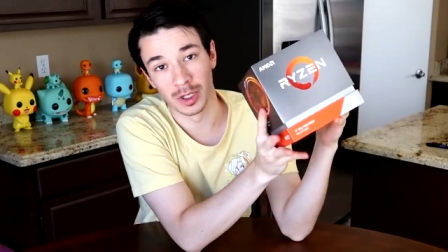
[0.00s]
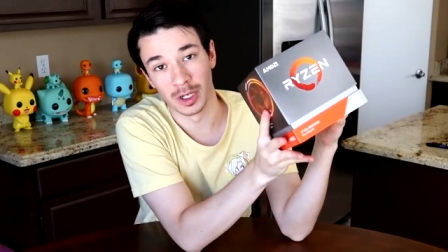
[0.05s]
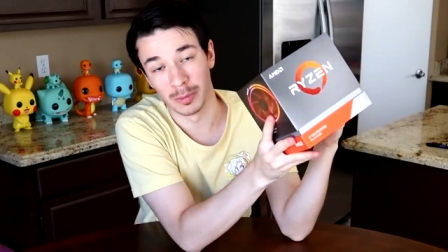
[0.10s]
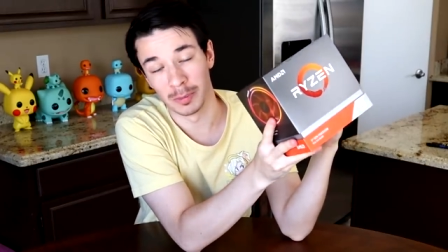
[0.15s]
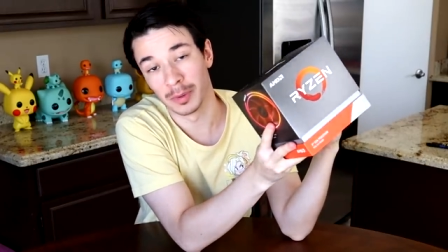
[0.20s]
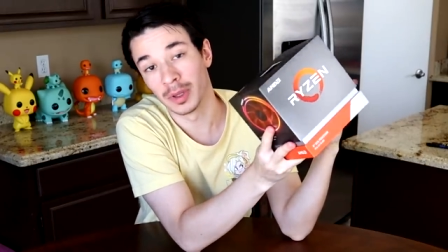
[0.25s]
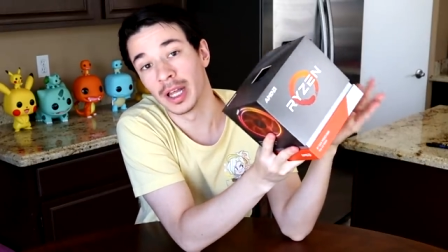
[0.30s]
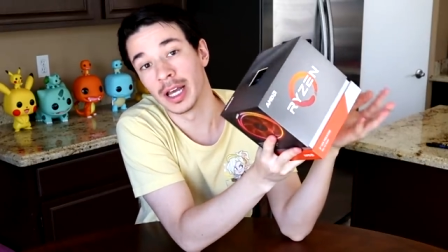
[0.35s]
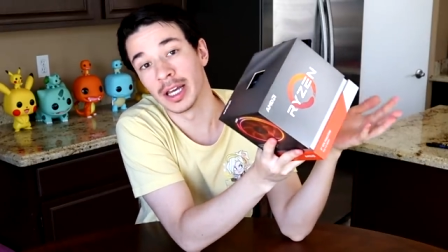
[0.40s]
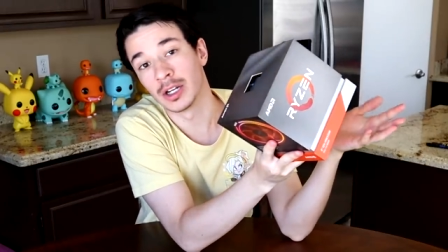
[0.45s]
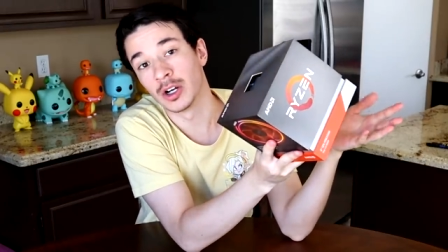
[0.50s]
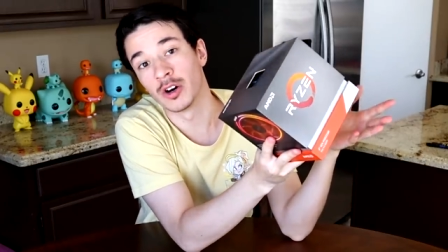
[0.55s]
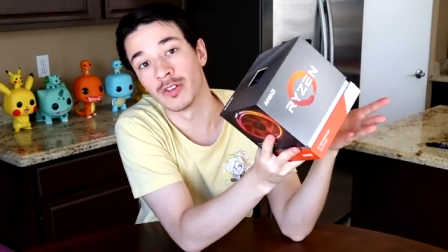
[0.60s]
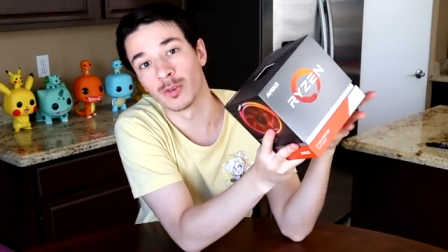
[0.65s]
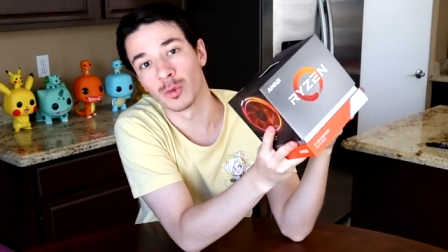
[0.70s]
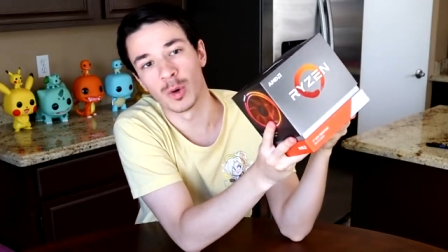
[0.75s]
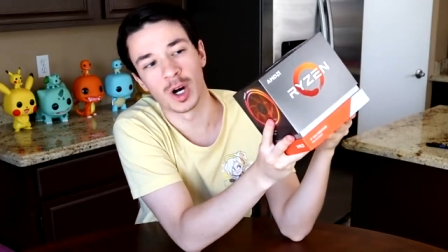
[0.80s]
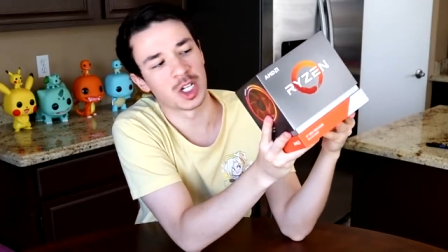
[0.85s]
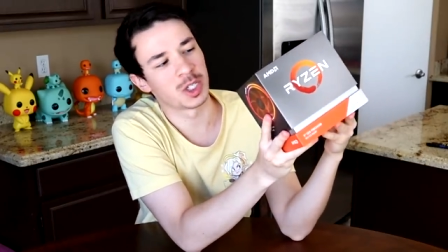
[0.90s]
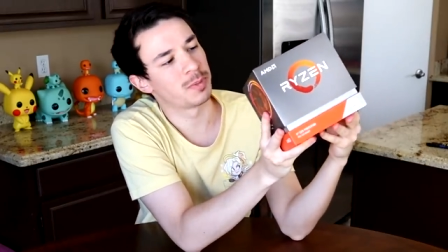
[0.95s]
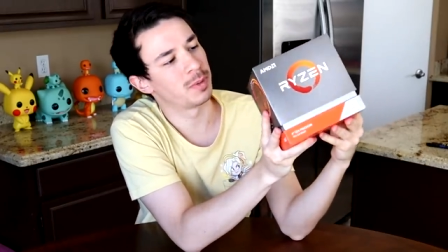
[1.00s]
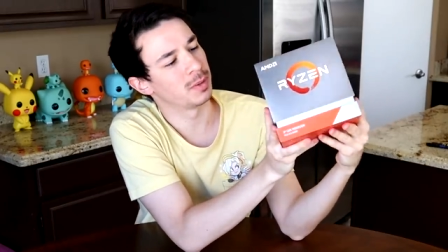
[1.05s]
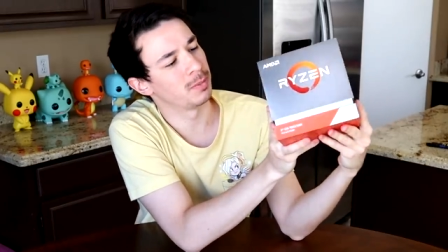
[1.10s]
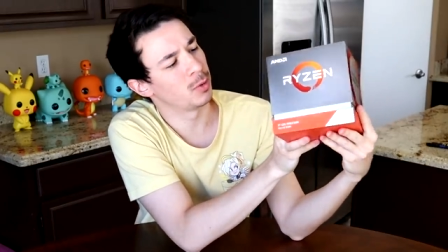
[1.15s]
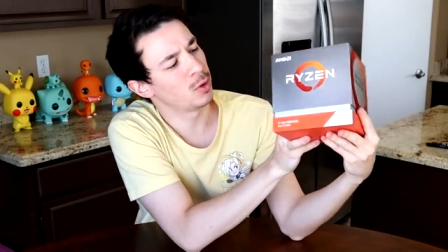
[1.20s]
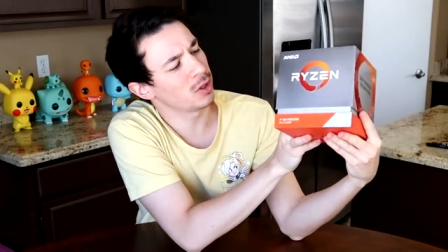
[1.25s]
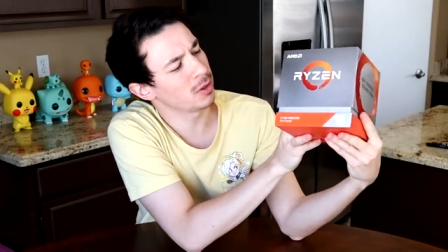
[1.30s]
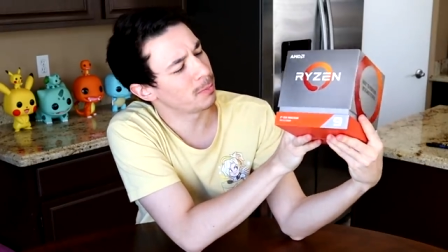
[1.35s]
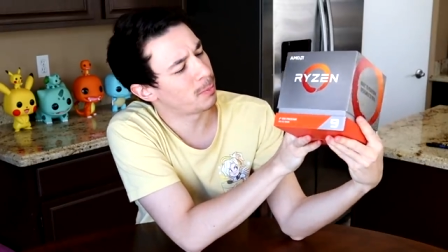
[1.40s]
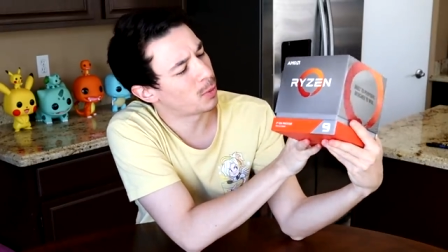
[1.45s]
well, playing Overwatch, but
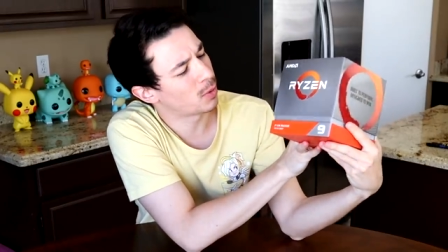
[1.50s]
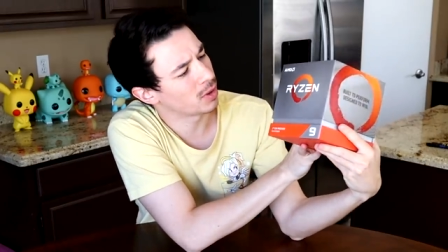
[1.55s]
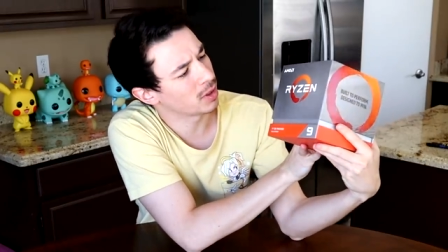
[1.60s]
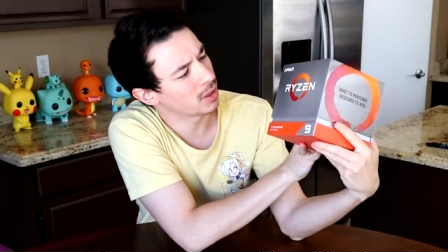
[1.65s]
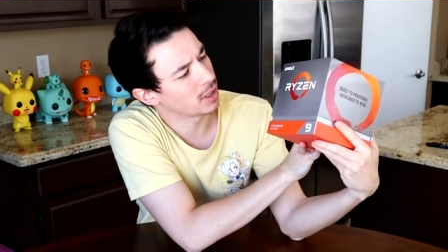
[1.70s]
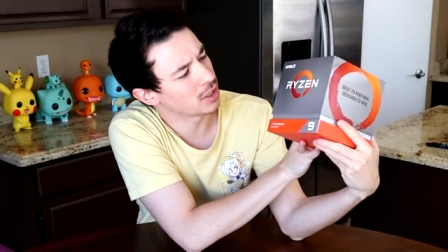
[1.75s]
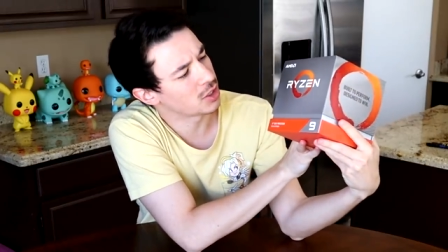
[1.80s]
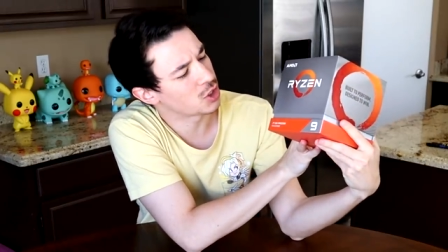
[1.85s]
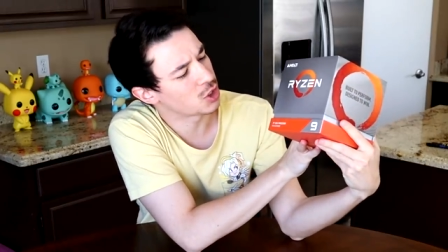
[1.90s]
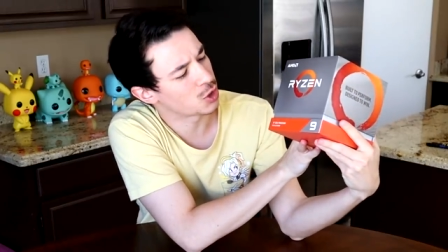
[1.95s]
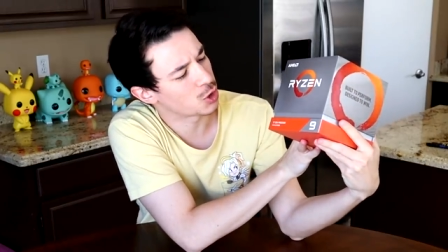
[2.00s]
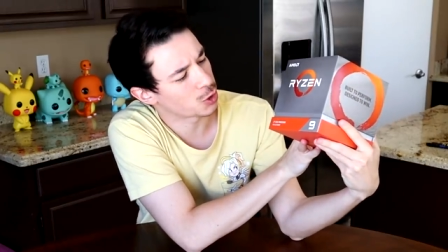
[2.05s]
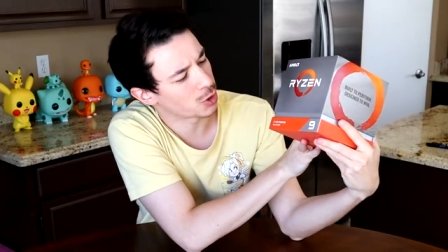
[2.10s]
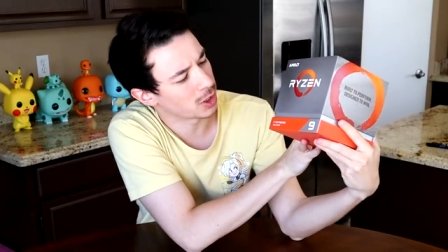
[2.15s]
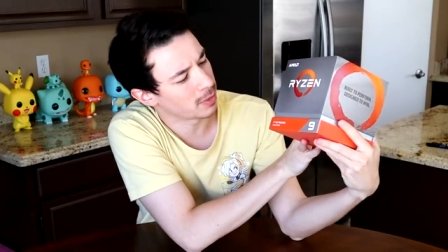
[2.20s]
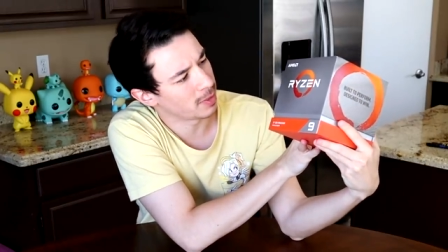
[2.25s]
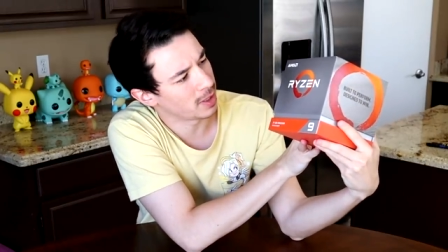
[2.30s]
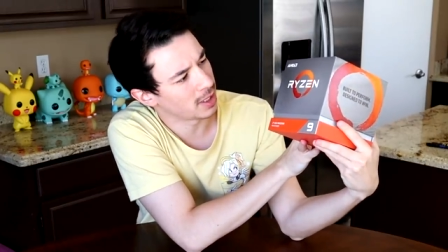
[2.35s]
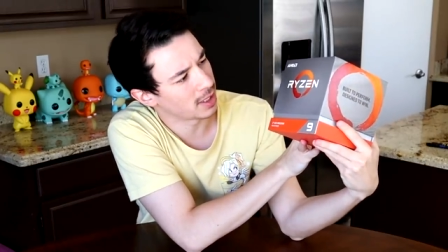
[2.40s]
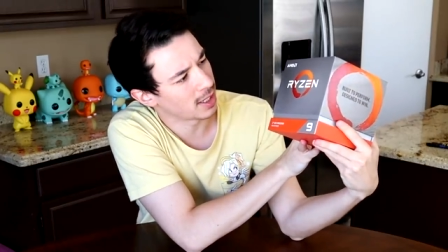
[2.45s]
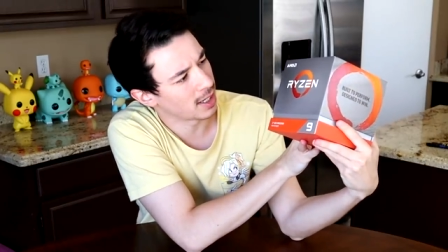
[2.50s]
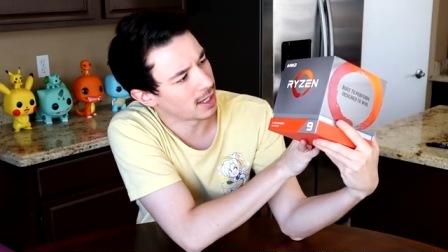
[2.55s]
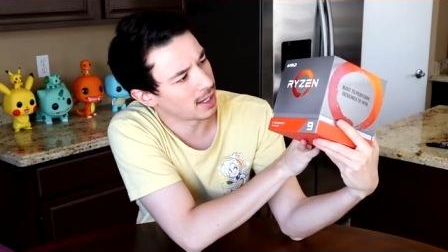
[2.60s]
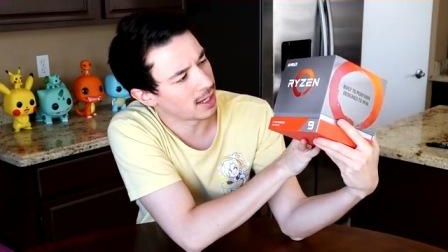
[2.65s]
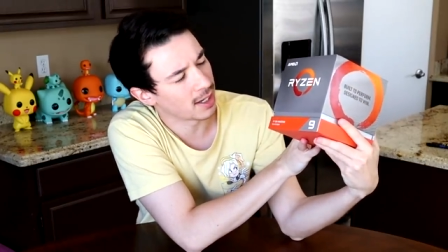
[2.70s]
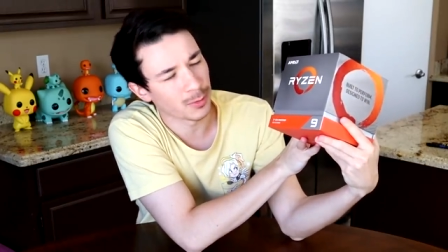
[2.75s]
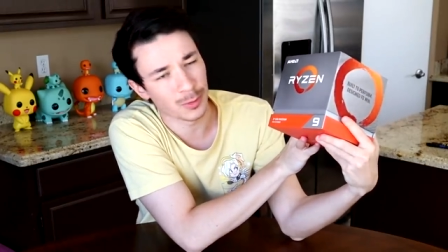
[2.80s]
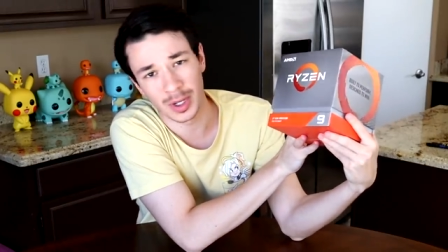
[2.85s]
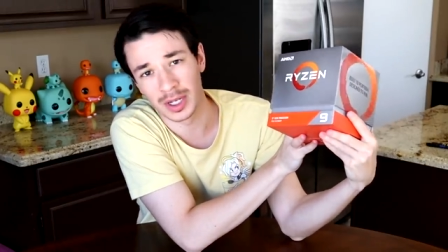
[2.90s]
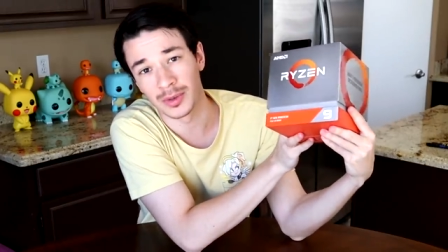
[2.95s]
more importantly, streaming
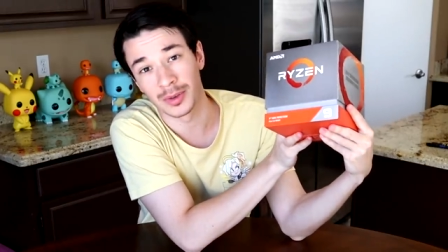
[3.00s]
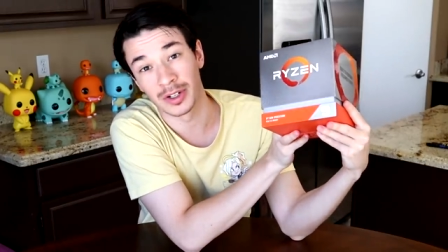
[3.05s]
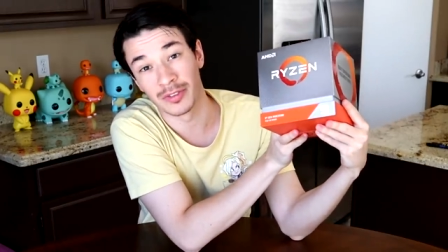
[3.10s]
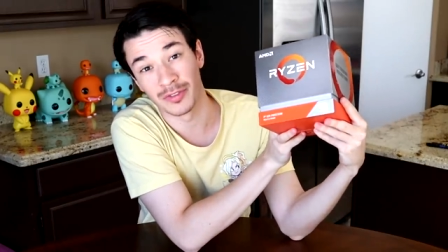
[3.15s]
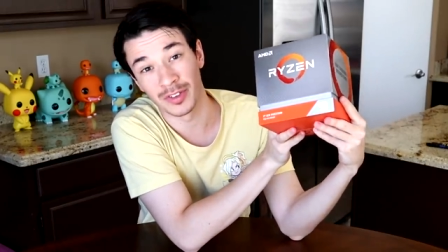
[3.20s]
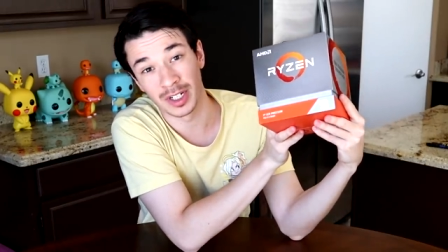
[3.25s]
and rendering